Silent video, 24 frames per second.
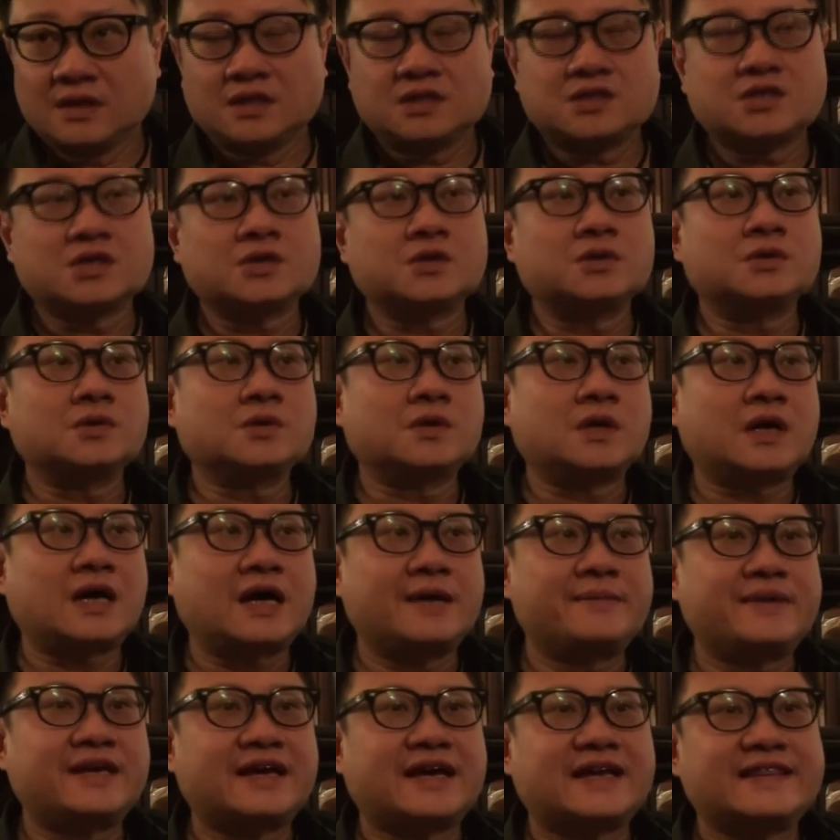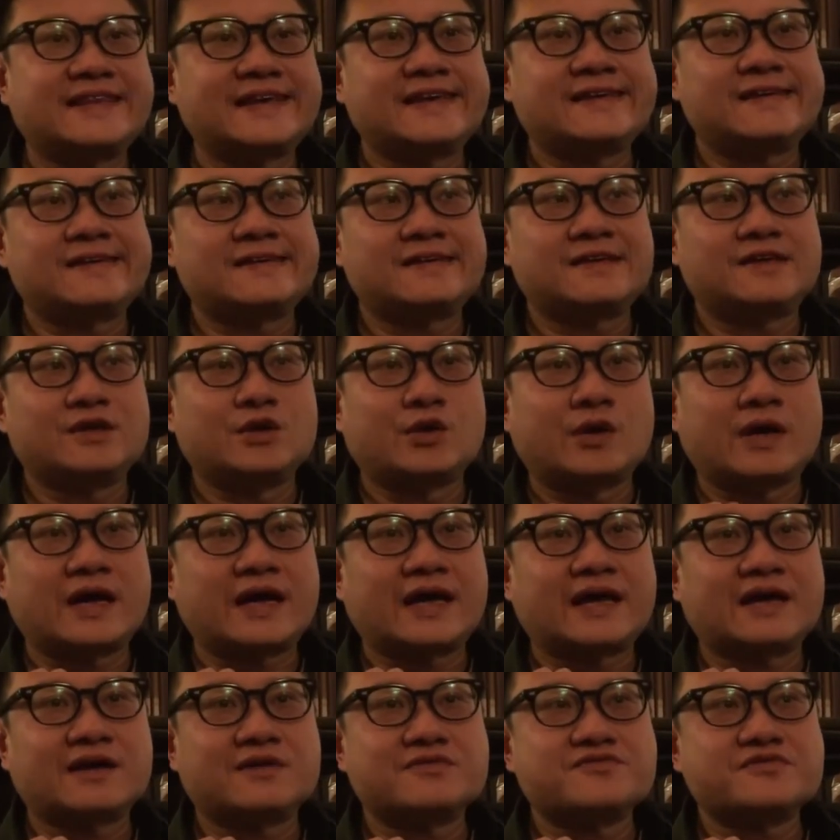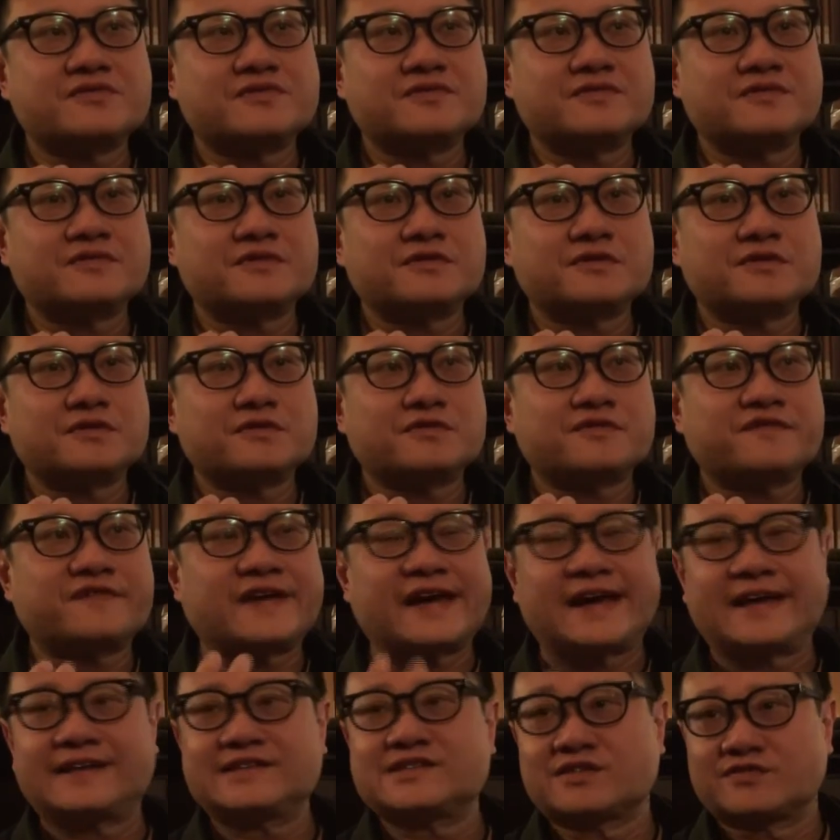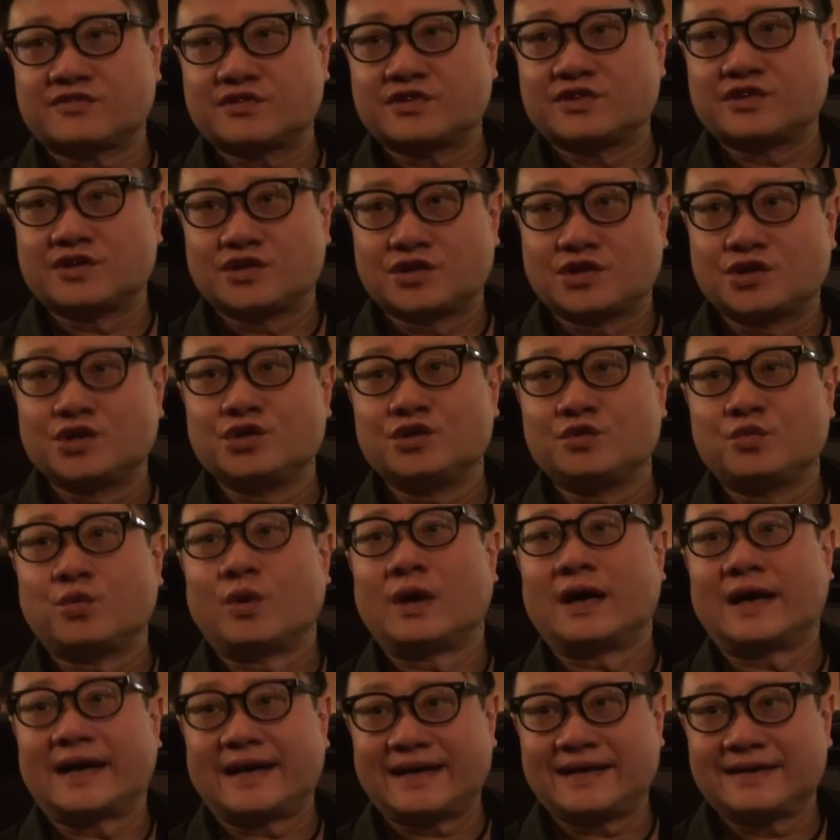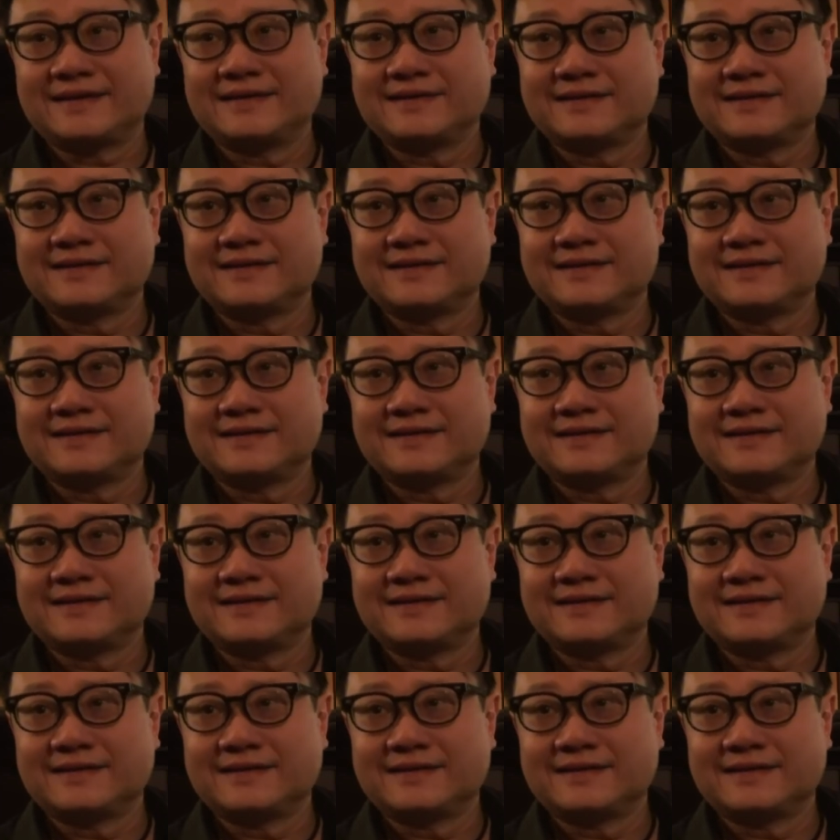So, I mean, I think you have fans of good wine,